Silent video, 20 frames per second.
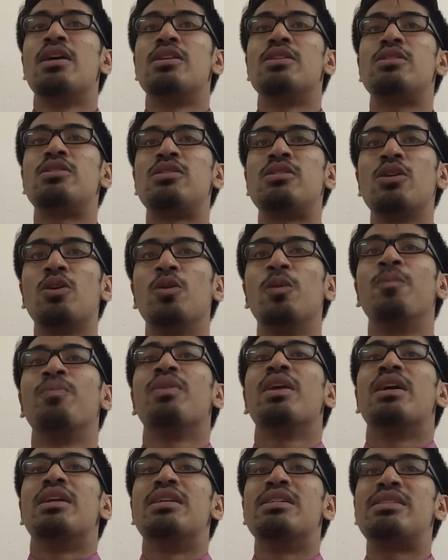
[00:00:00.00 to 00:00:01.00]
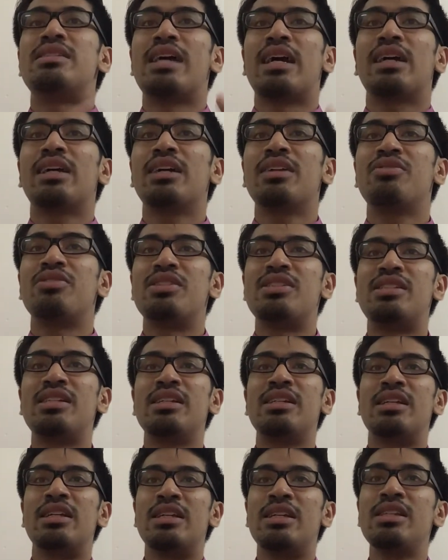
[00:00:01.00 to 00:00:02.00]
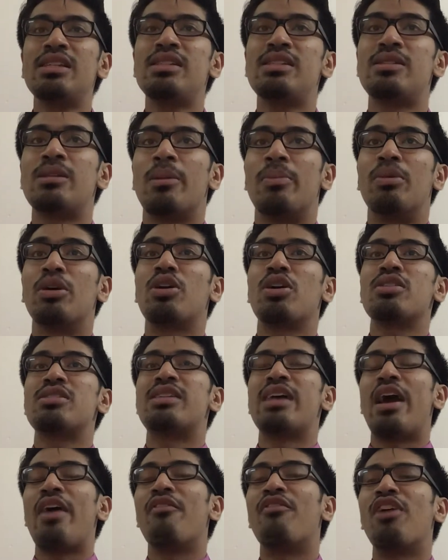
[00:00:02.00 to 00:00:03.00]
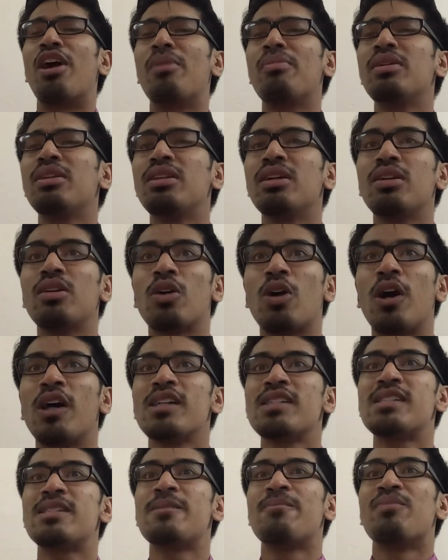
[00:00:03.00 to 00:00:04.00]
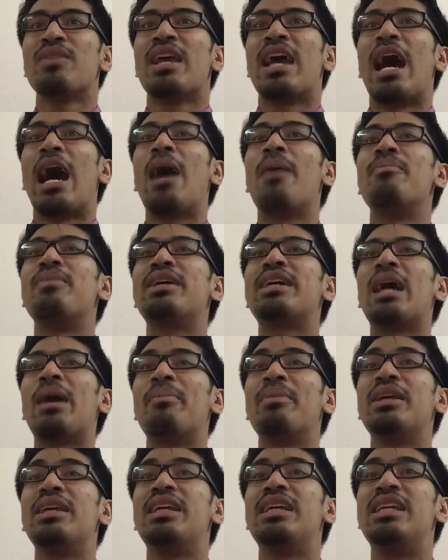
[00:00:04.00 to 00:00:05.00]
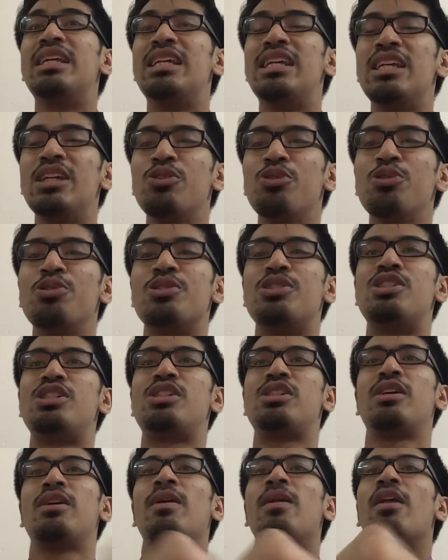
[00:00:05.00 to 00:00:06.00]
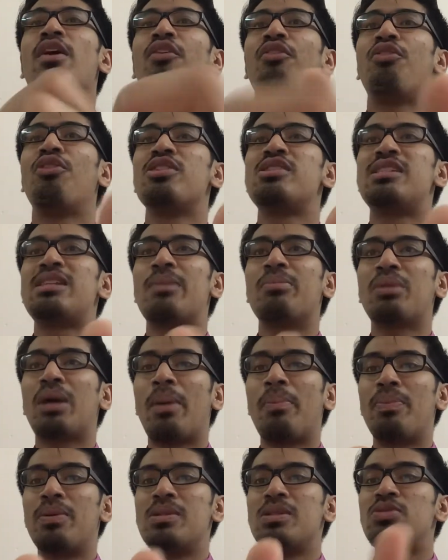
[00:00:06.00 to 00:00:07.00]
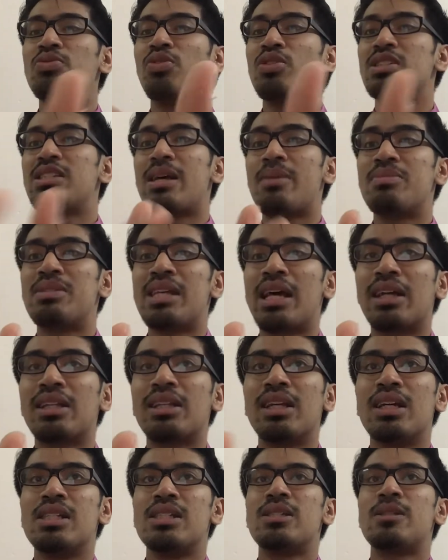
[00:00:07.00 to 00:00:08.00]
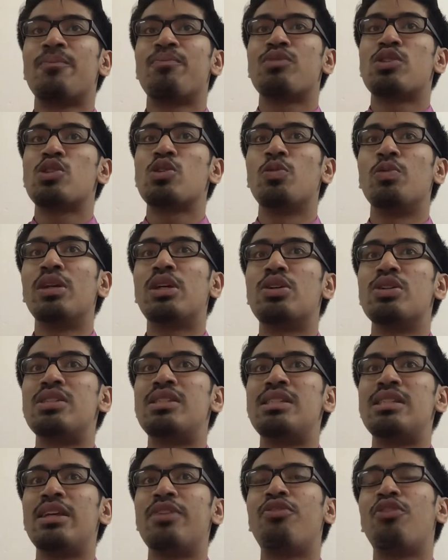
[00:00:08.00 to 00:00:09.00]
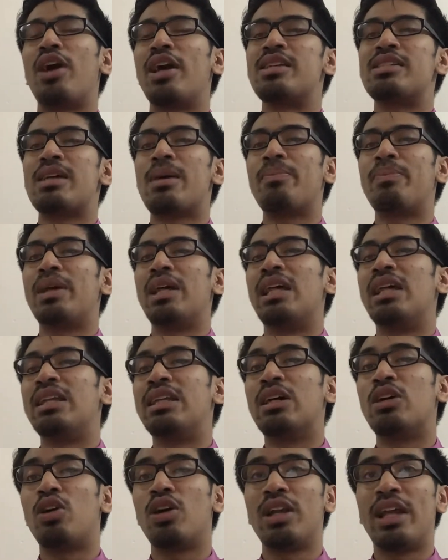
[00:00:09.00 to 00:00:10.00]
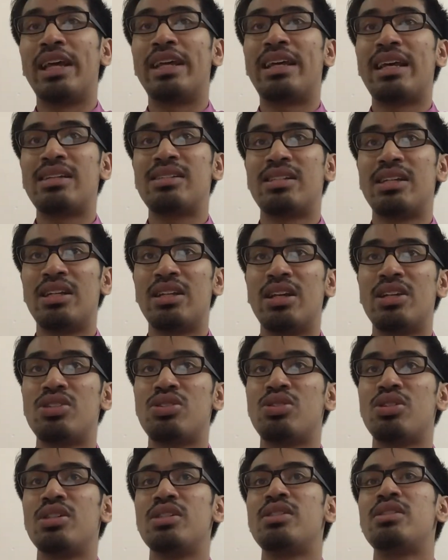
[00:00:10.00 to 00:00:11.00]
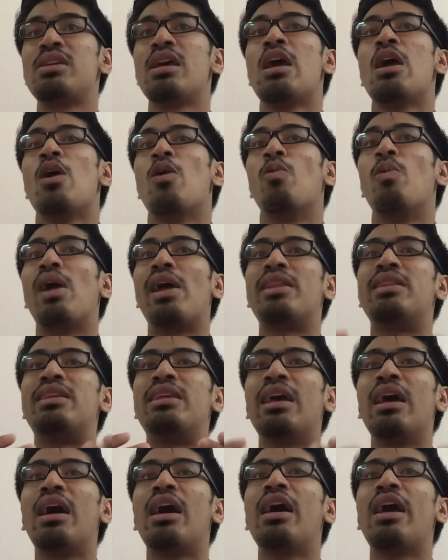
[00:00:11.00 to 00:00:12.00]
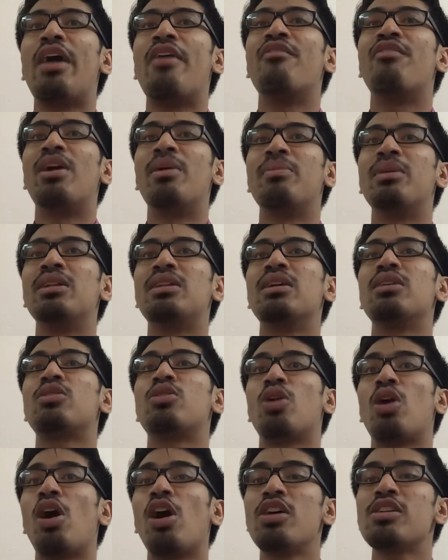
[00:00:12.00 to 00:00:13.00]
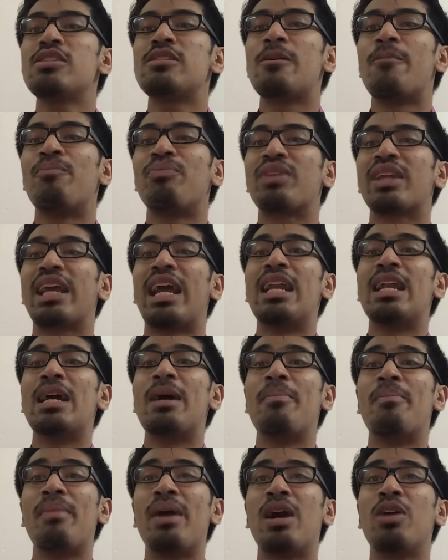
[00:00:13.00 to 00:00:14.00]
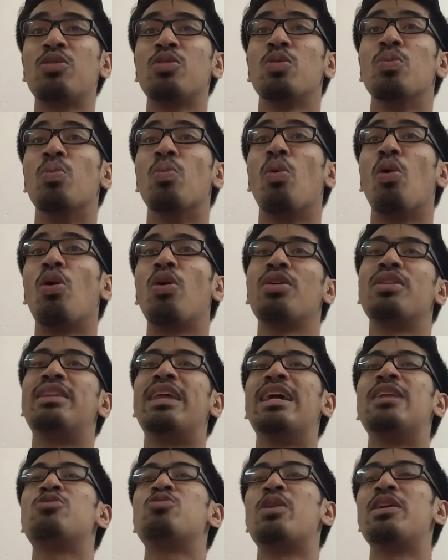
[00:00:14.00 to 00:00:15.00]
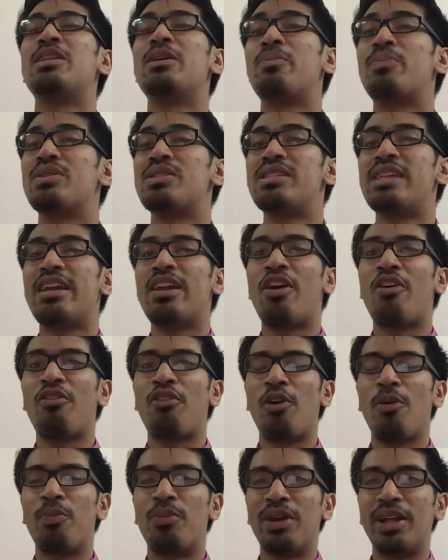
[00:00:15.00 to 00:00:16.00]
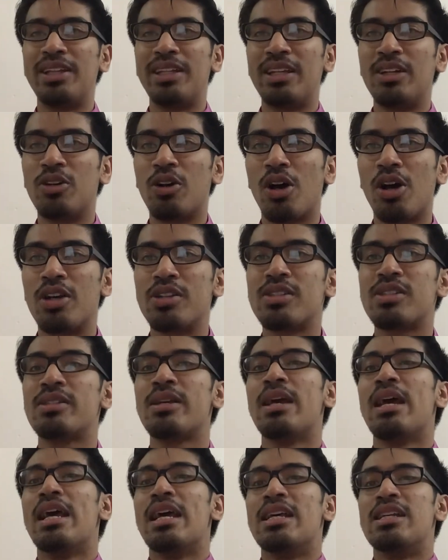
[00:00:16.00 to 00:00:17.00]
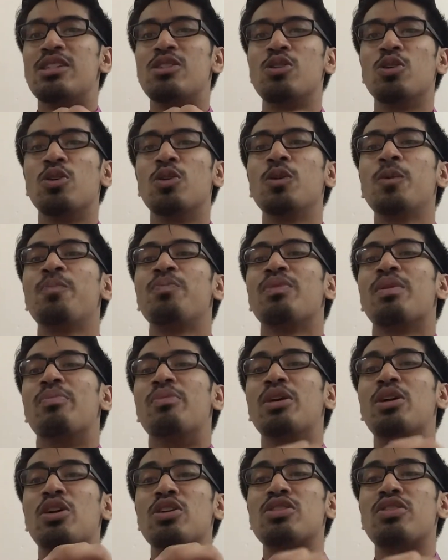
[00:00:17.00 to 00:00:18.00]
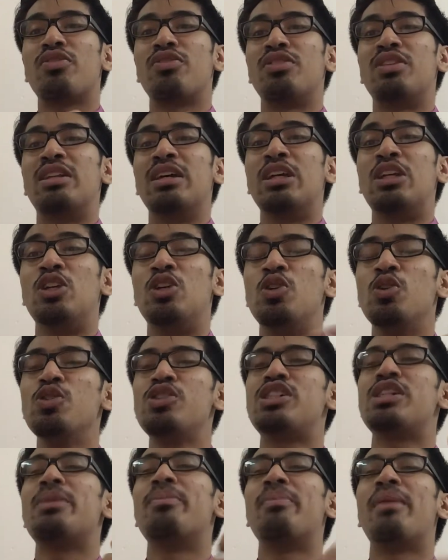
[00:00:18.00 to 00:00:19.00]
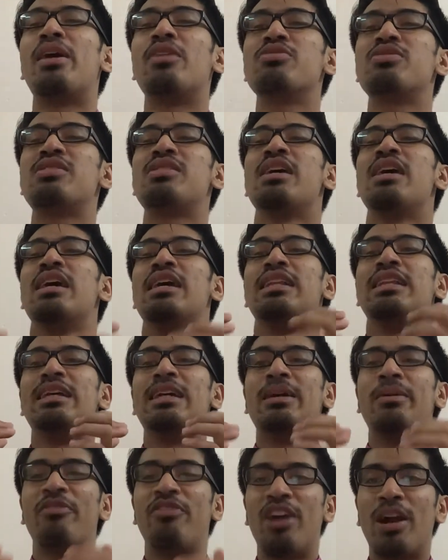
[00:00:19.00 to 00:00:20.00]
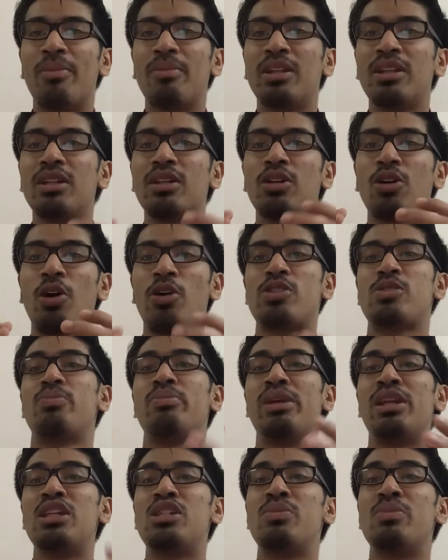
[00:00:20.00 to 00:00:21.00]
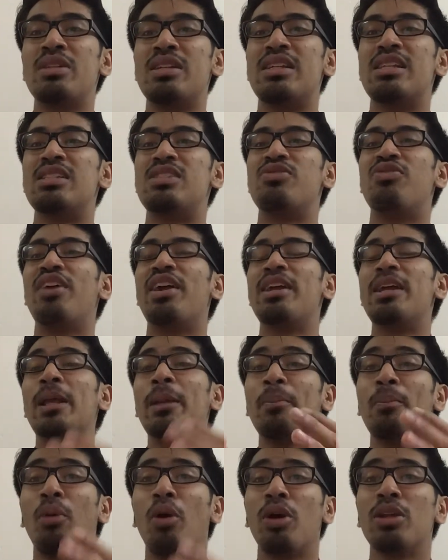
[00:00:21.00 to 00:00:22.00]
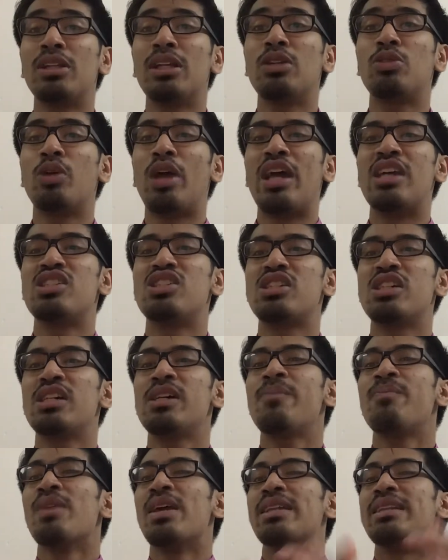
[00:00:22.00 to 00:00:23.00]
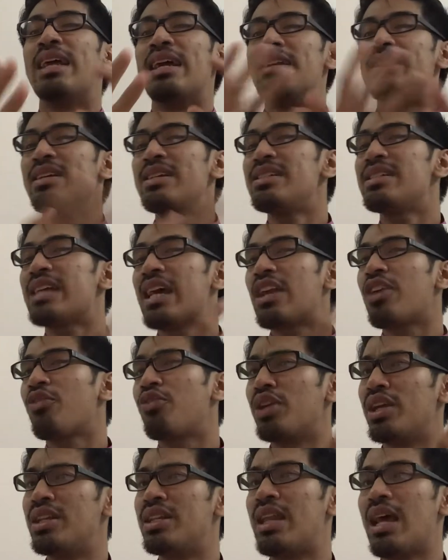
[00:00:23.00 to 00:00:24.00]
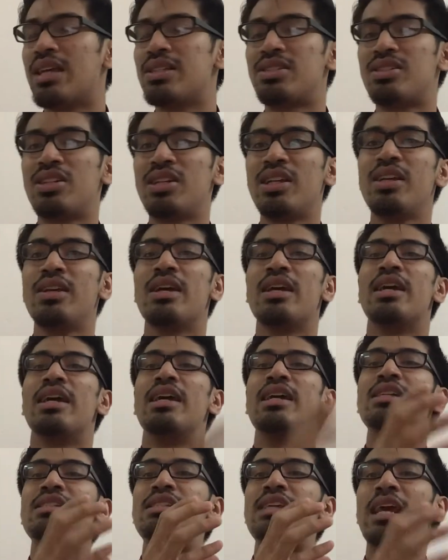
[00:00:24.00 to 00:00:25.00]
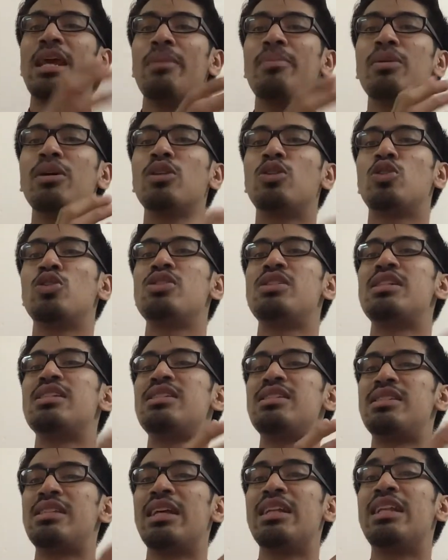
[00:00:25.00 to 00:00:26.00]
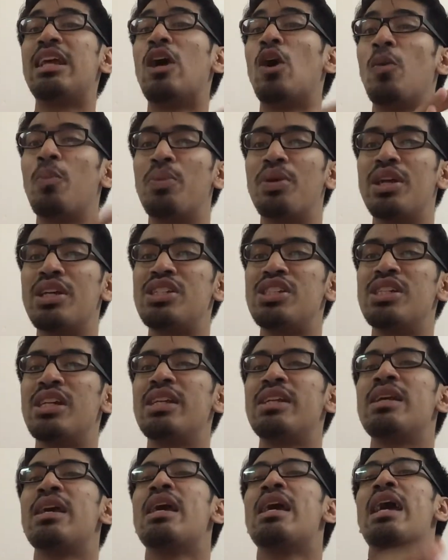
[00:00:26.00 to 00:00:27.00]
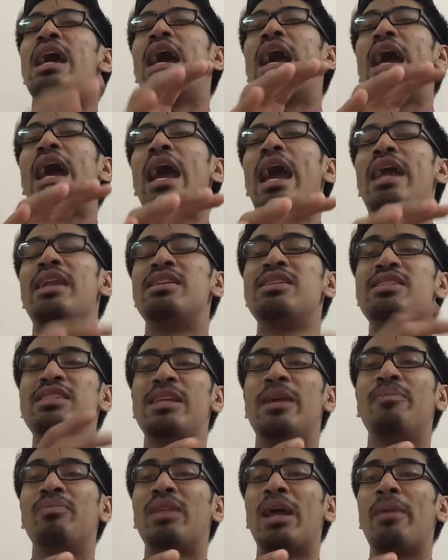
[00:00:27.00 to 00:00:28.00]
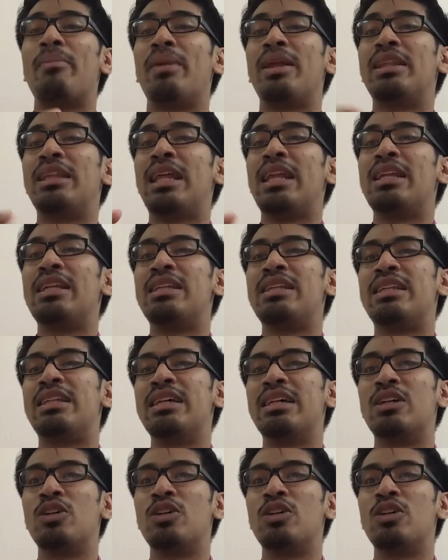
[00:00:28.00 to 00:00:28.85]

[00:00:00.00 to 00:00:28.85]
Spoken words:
So the second reason is because the environmental costs are becoming huge for some companies, for some sectors. So we could see, for example, in the oil and gas industries, where their environmental costs can amount more than 20% of operating costs. So because of the huge amounts, the environmental cost management is very important to ensure that this kind of industry is able to sustain their operation, at the same time maintaining the